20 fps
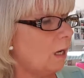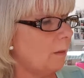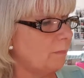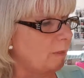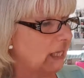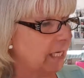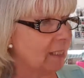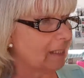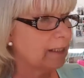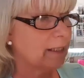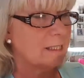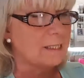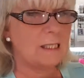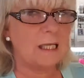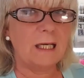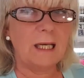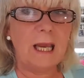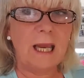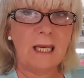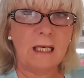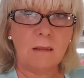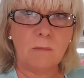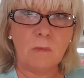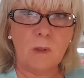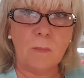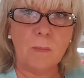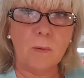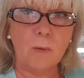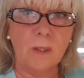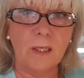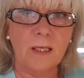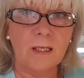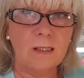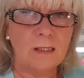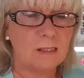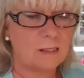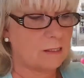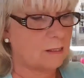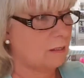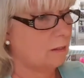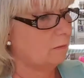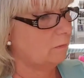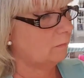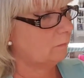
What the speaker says: Next is like animal prints.